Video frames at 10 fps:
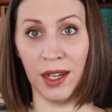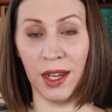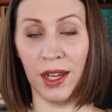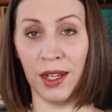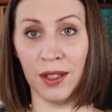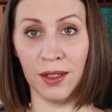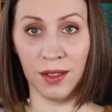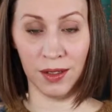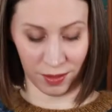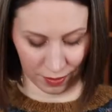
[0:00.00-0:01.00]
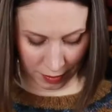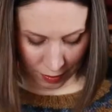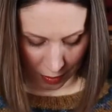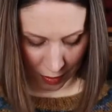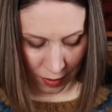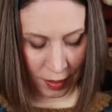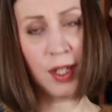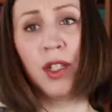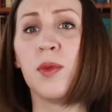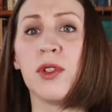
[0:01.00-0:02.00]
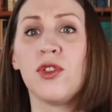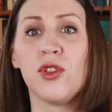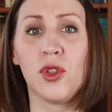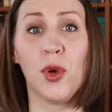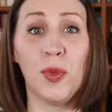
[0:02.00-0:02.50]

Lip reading: And this was so